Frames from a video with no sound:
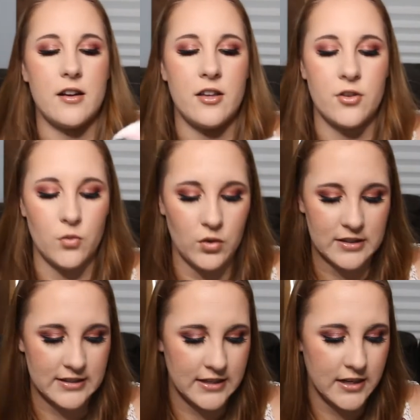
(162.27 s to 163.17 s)
another
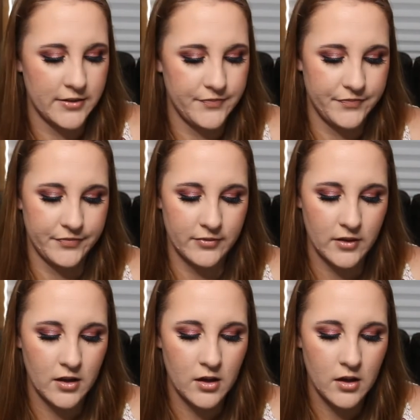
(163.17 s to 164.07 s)
onesie,
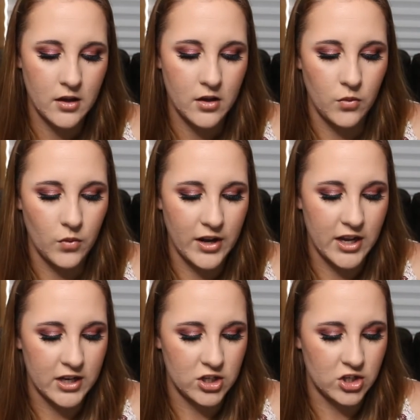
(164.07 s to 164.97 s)

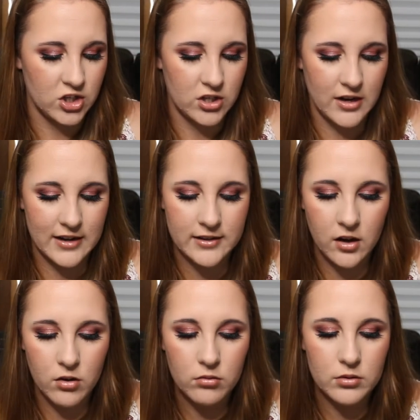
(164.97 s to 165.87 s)
which I
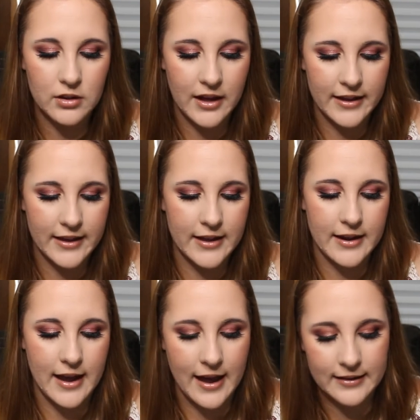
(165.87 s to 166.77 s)
don't like
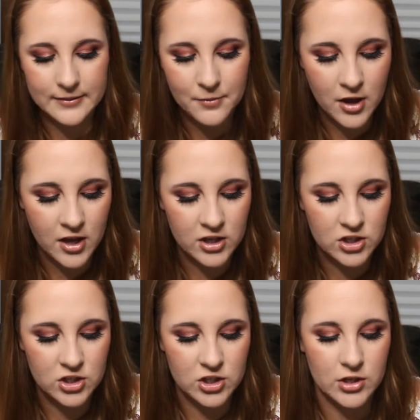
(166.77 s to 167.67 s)
it as
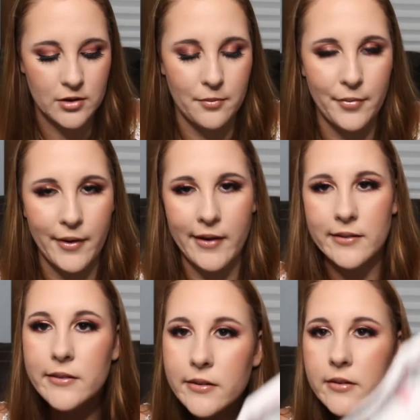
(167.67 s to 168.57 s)
much,
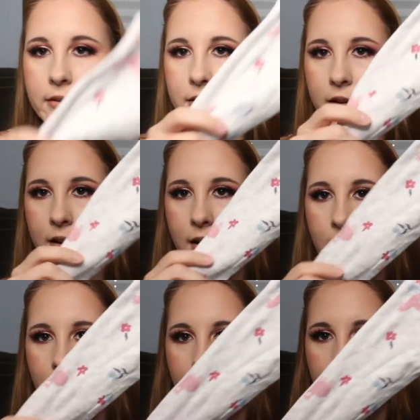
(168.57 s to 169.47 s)
but
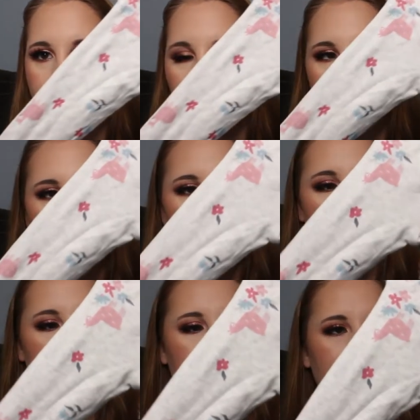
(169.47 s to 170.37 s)
it'll work.
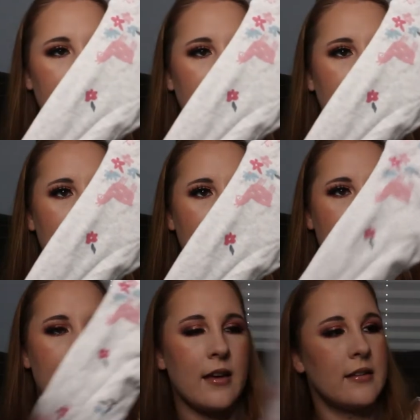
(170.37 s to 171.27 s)
It
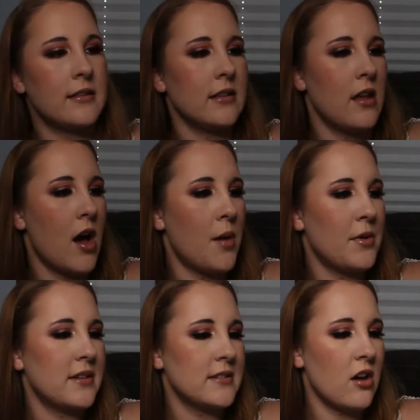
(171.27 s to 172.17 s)
has
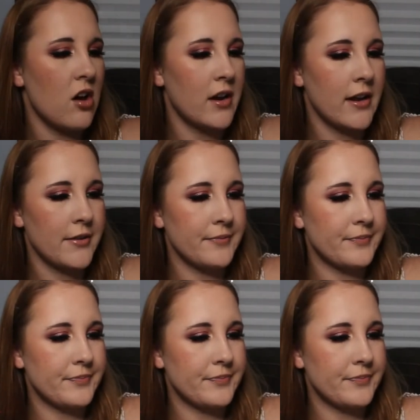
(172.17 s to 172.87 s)
llamas on it.